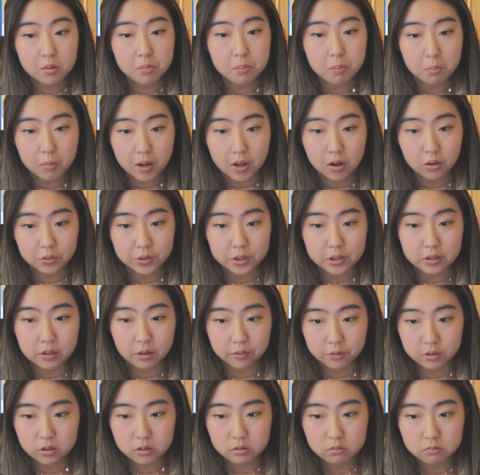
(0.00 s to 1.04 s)
mildly
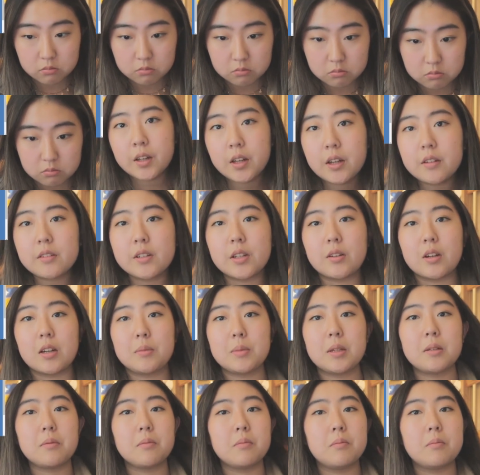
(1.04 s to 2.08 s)
different. I don't know,
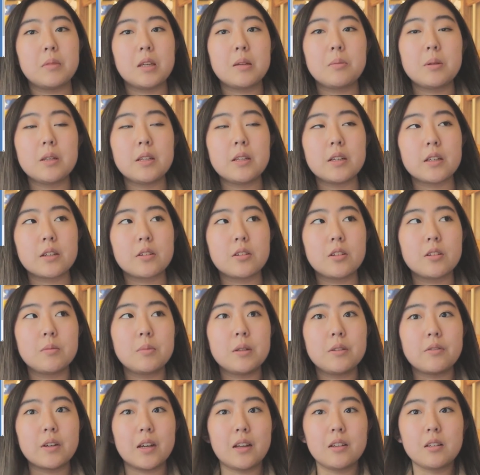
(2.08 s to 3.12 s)
I mean, maybe it could
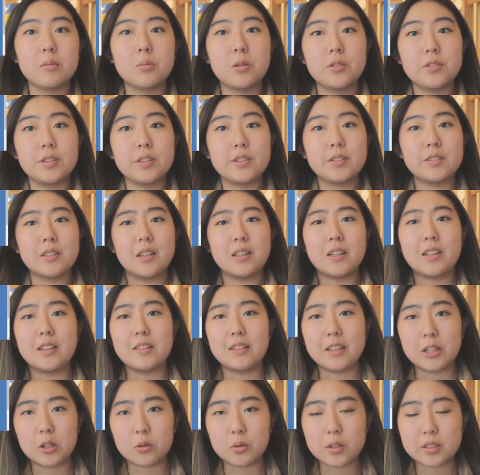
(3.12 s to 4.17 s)
be valuable to study
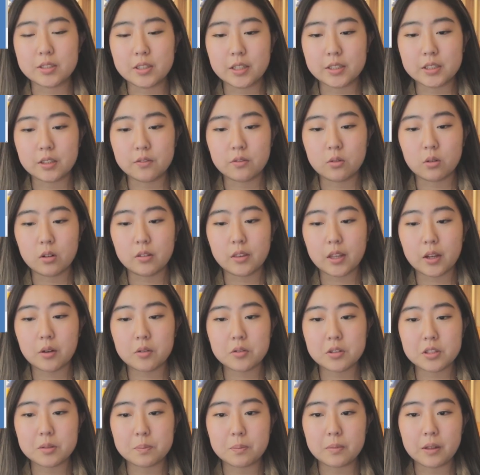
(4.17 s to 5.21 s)
linguistics and foreign
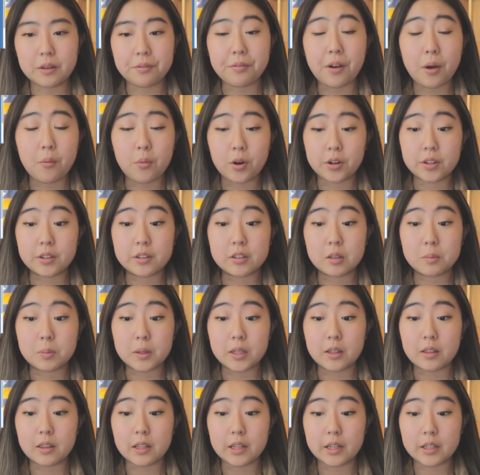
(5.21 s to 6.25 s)
languages if I wanted to
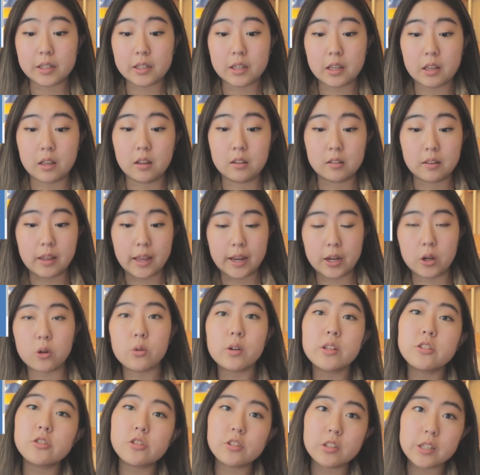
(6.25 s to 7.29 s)
be like a
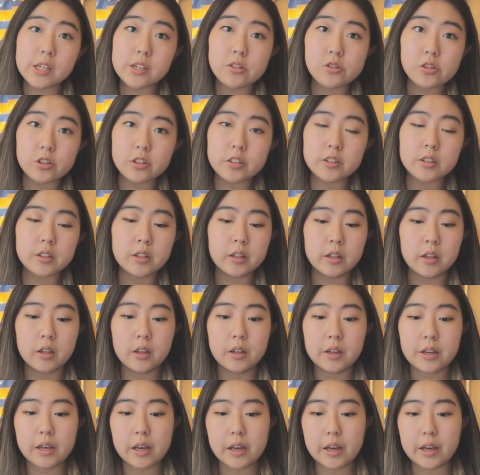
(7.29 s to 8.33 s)
language teacher
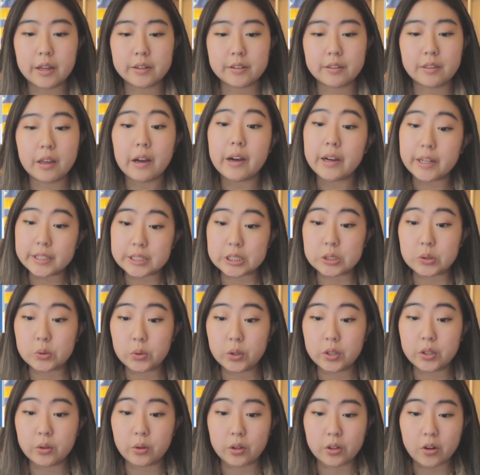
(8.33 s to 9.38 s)
at the high
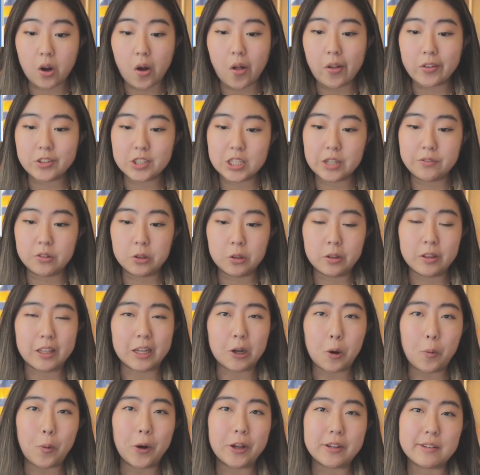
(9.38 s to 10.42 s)
school or college level.
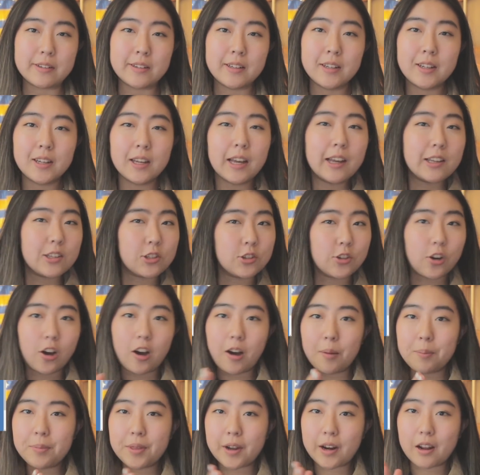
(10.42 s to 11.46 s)
Like, one
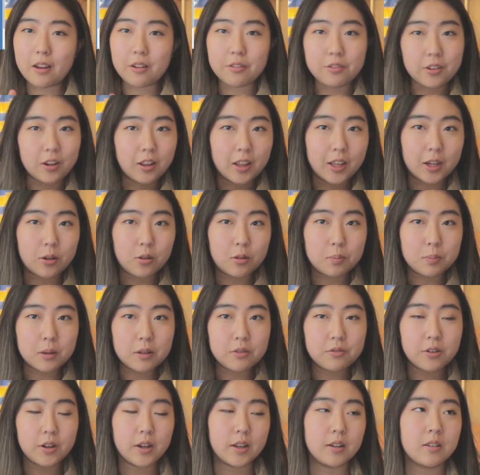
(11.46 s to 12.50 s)
job that I feel like would be
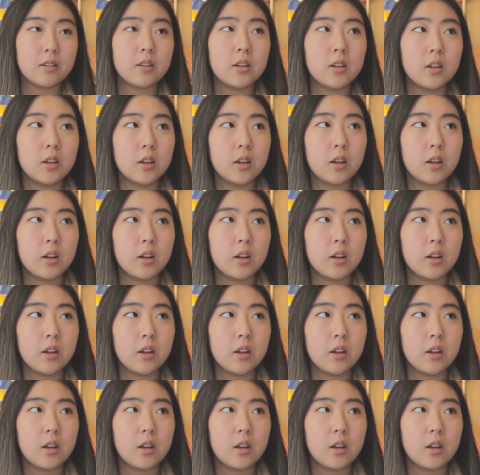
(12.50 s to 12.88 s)
fun